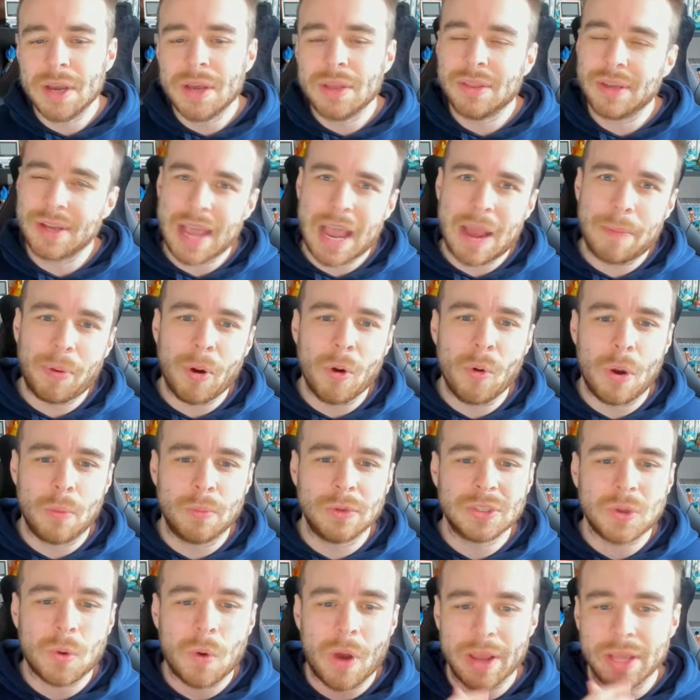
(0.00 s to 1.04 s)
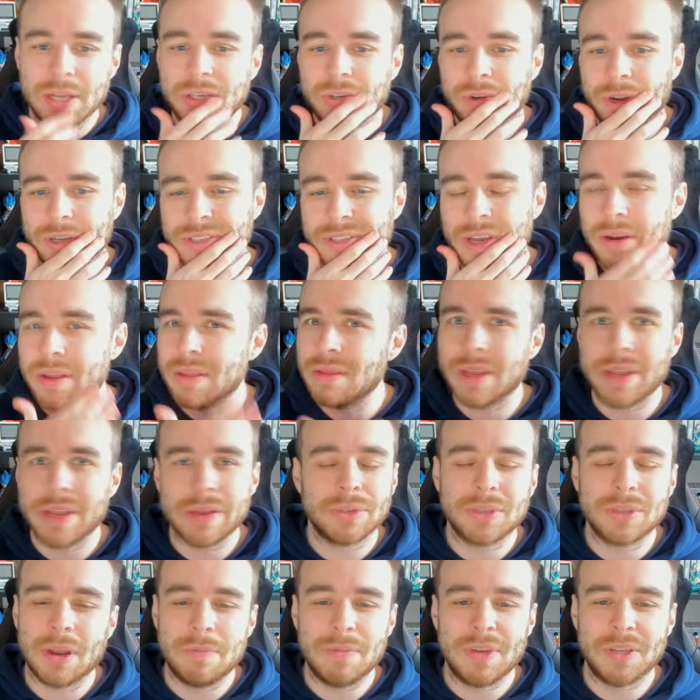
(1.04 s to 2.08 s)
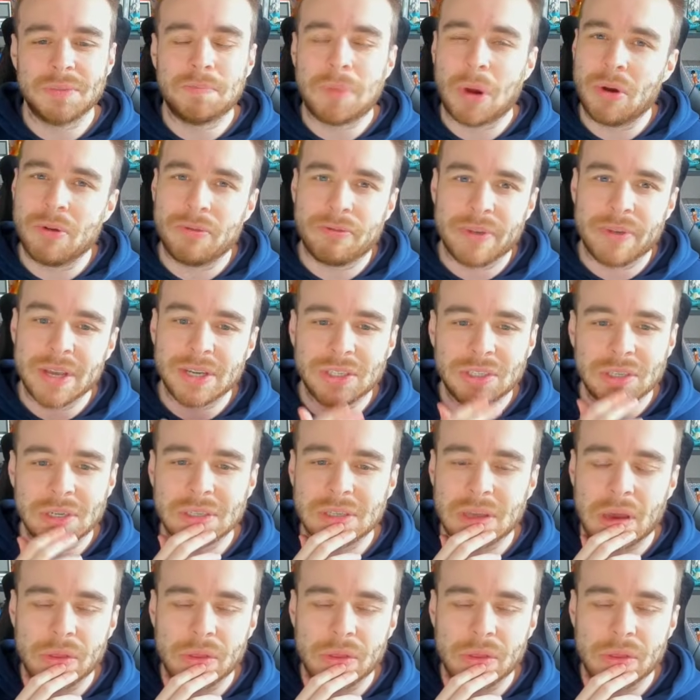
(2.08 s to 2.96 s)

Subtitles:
The Gakpo one was quite interesting. I didn't think he was going to miss both fixtures.